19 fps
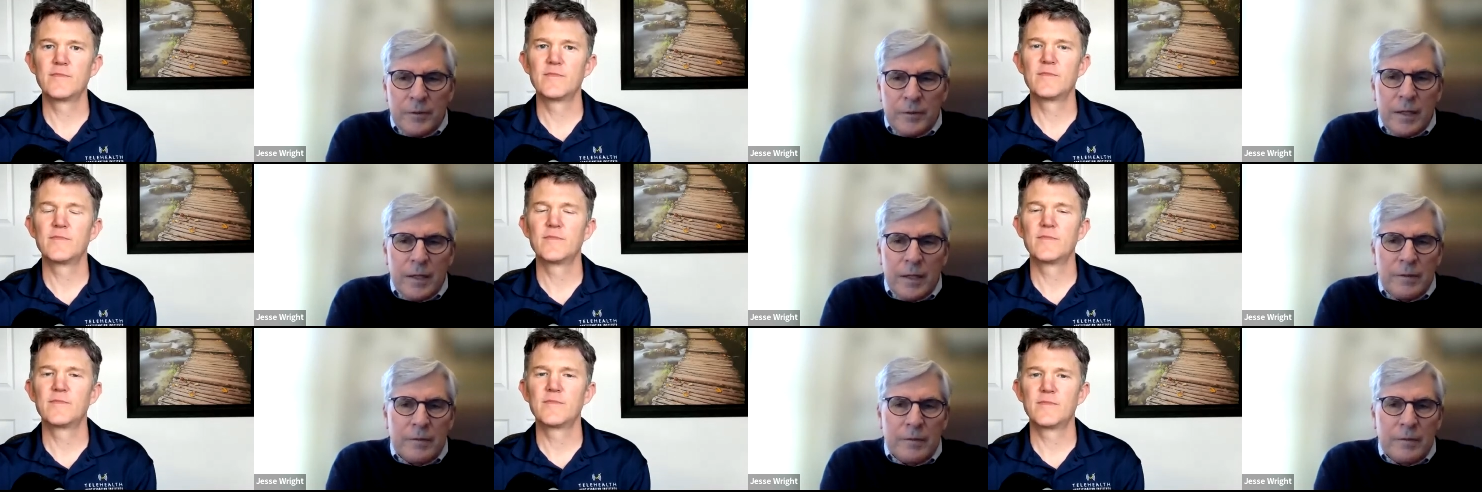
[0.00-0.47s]

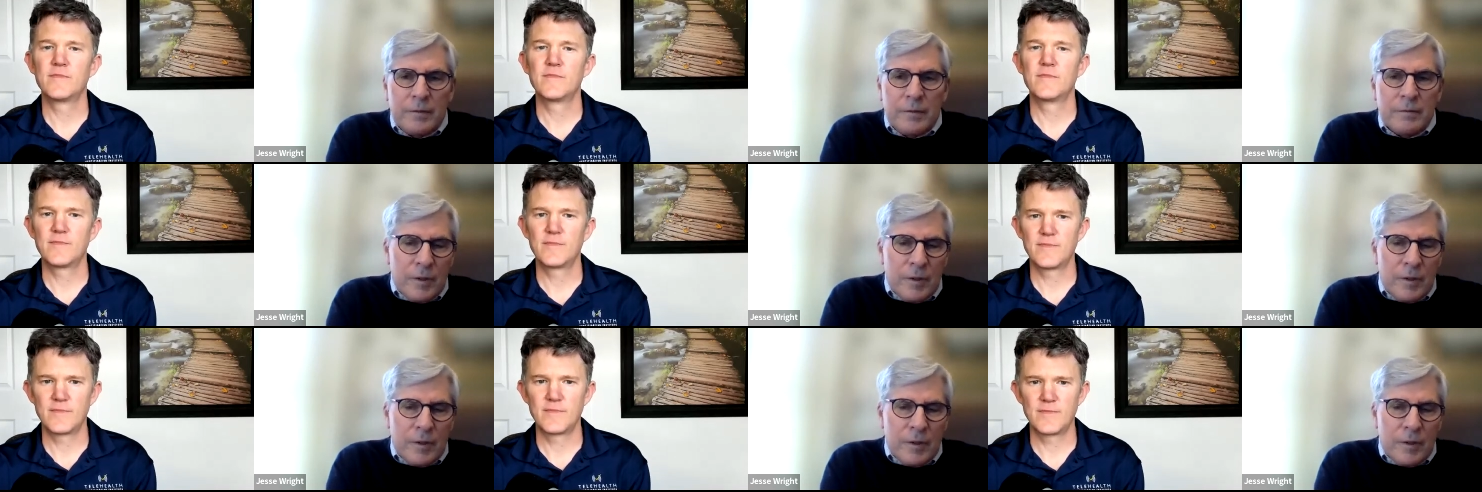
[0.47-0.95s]

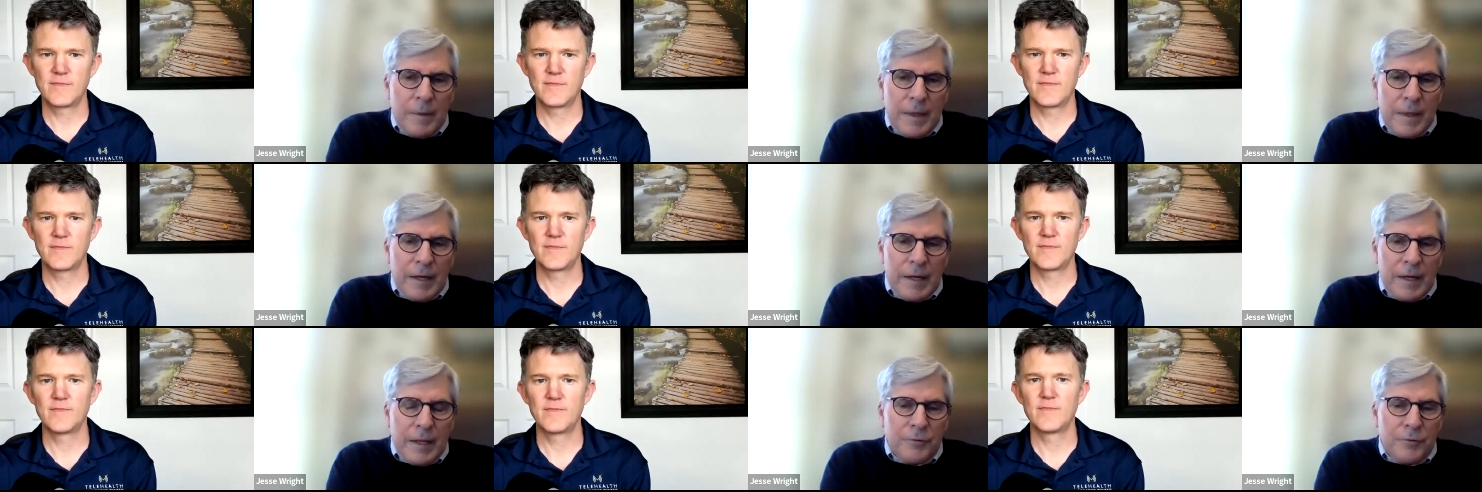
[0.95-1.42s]
Speaker 1: and
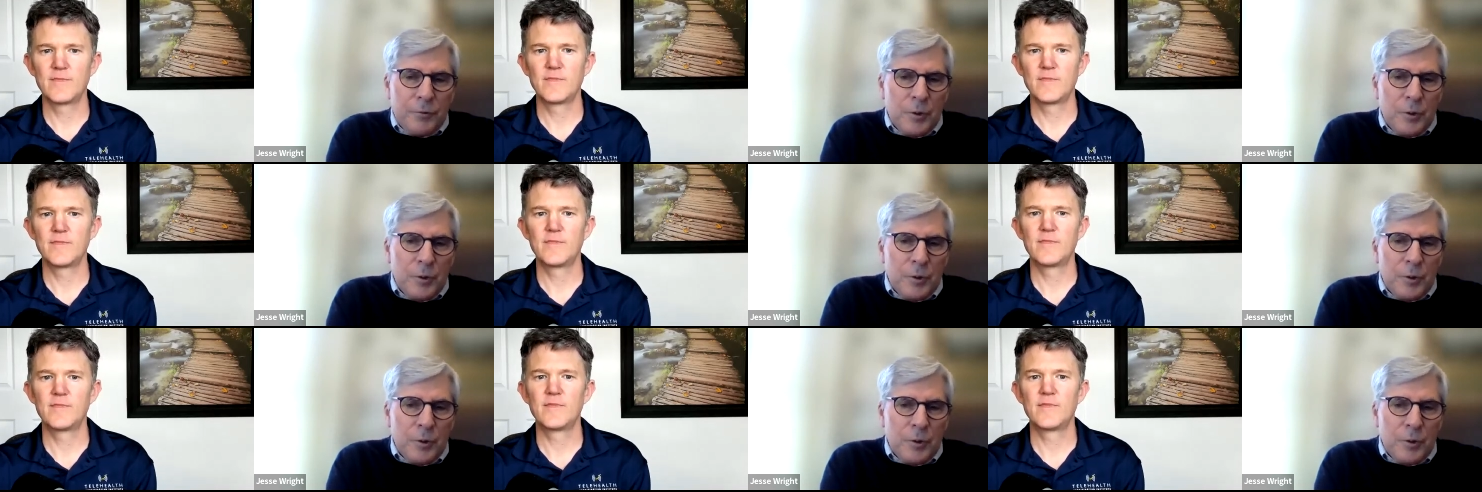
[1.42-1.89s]
getting
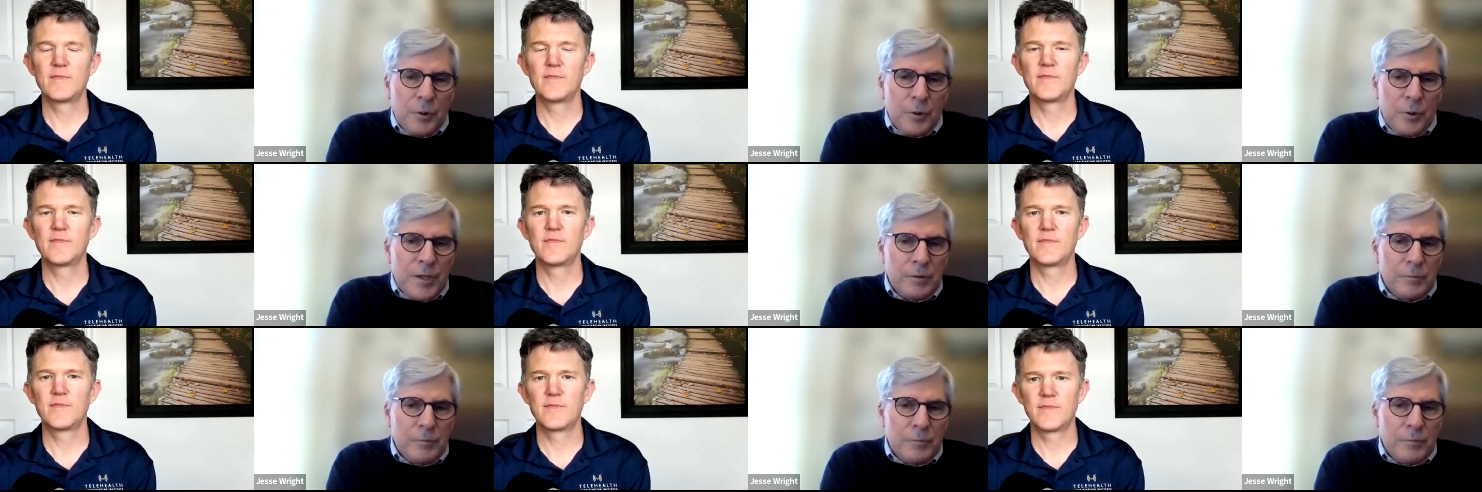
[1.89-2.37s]
through at
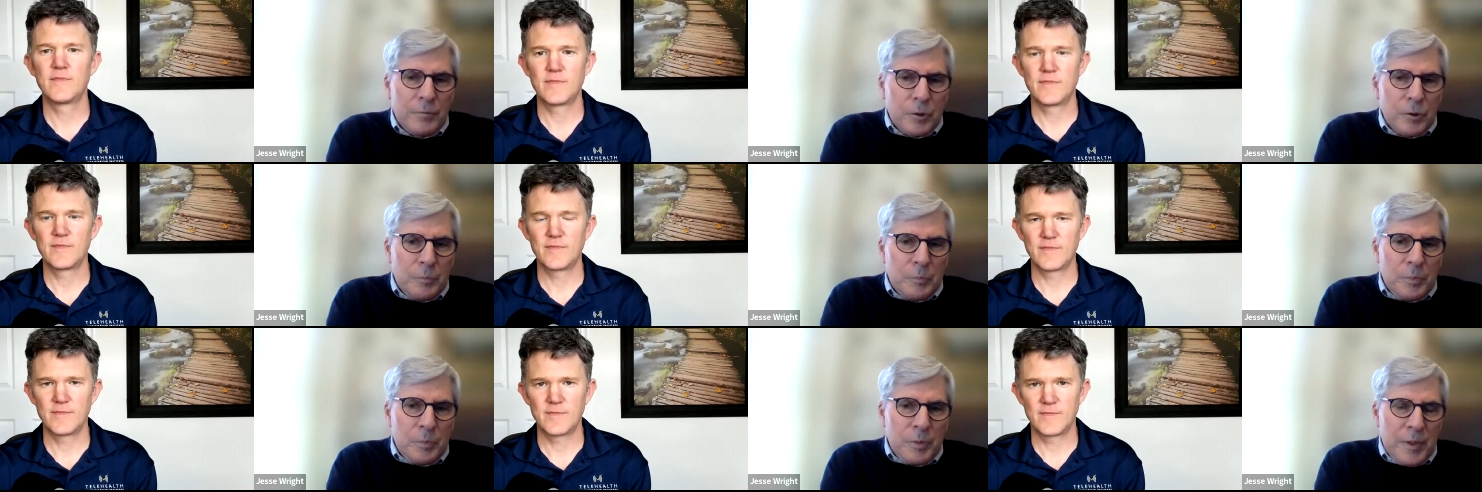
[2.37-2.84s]
least a
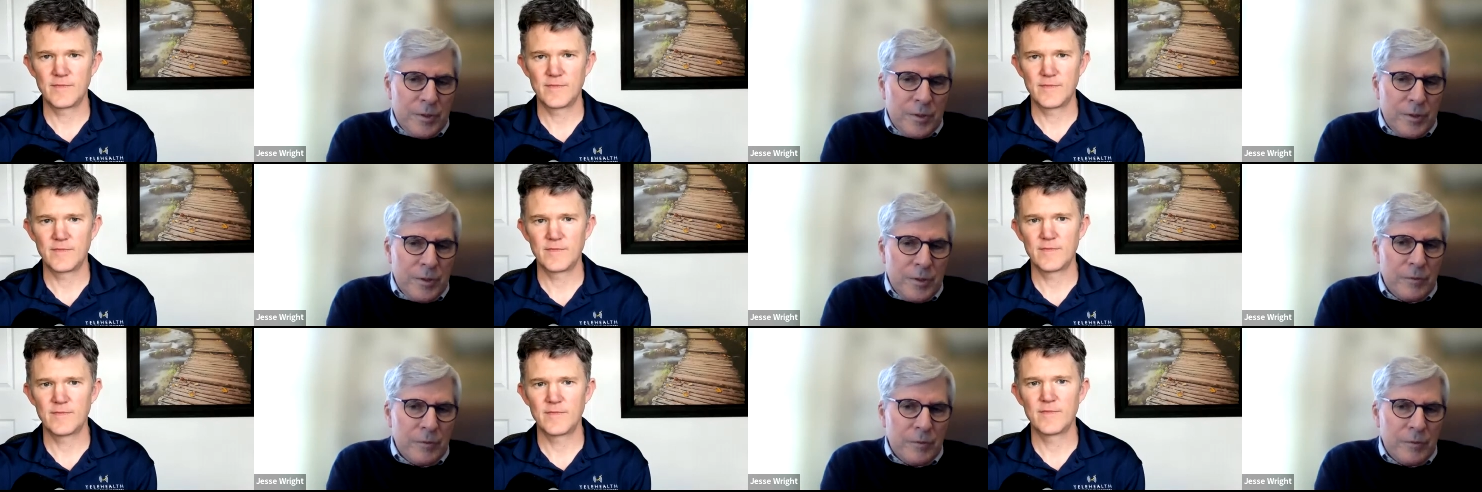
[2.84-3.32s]
good
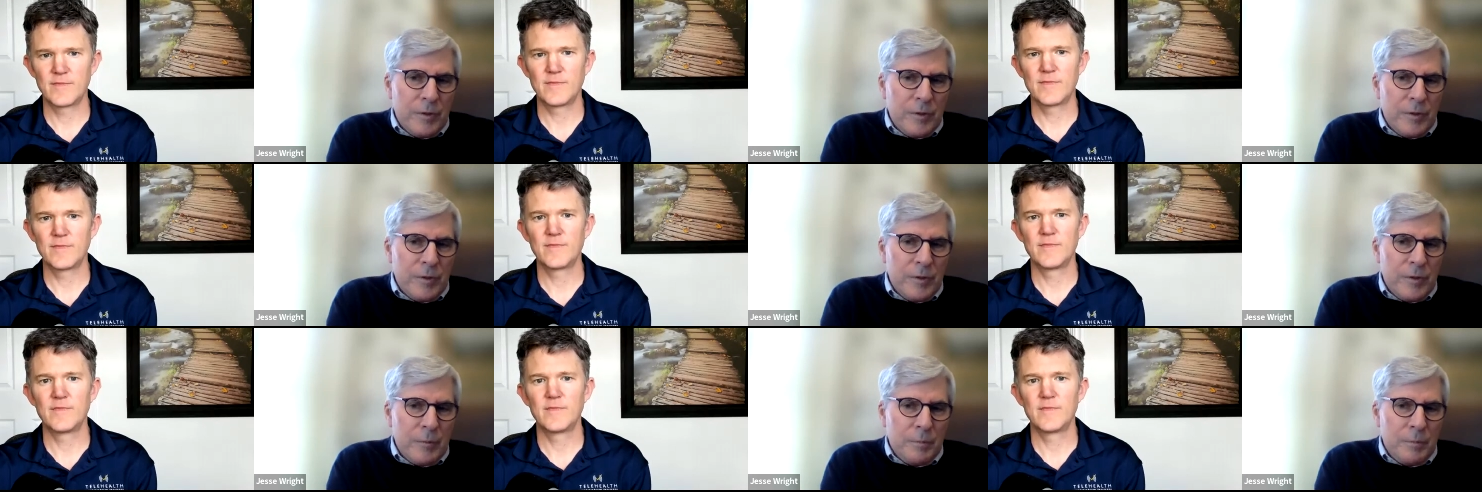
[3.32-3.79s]
piece of
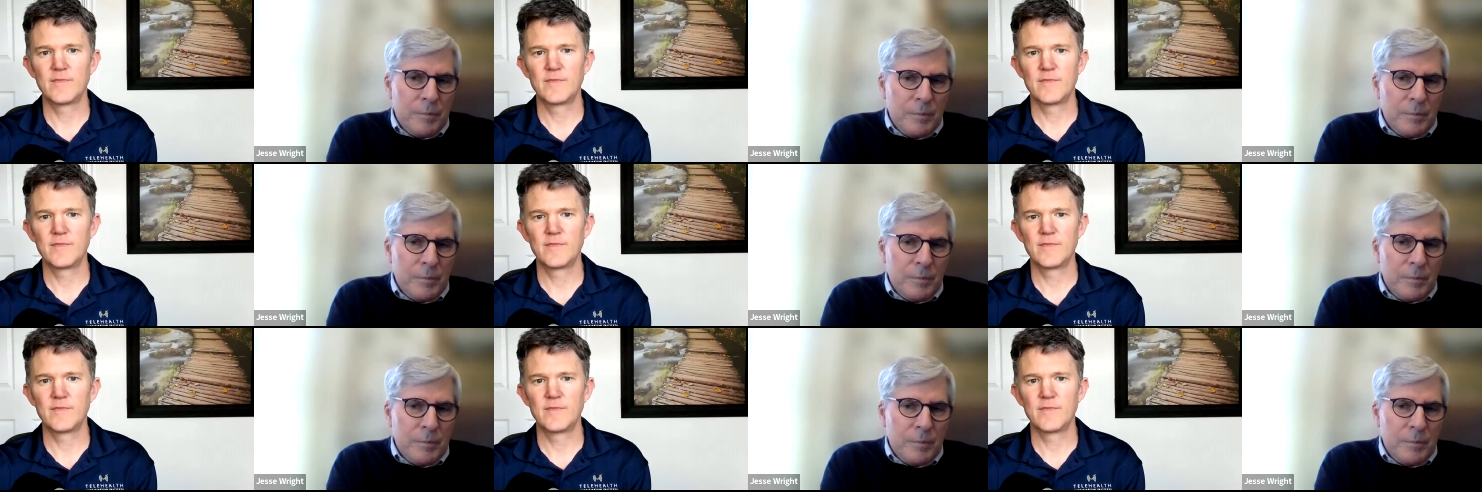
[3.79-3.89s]
the